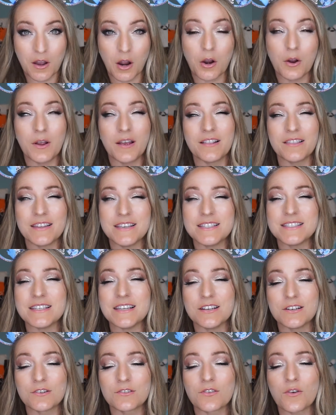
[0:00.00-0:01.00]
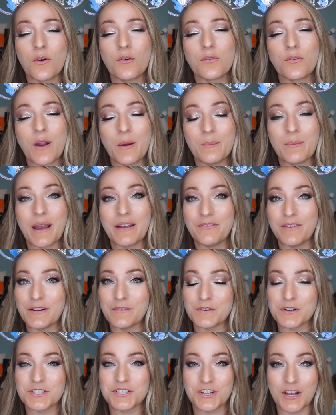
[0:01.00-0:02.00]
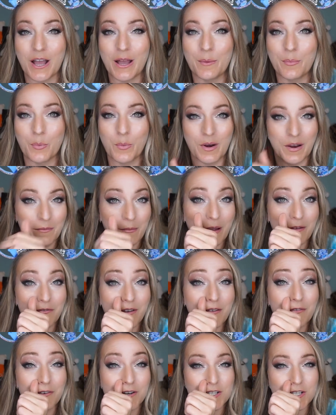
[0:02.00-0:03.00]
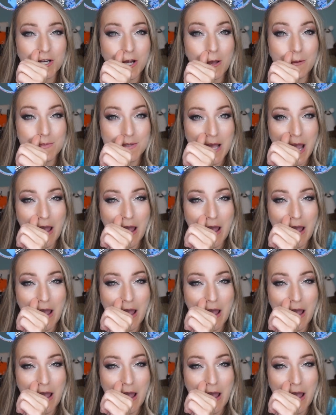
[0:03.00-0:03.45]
or at least ears from my favorite shop, one of my favorite shops.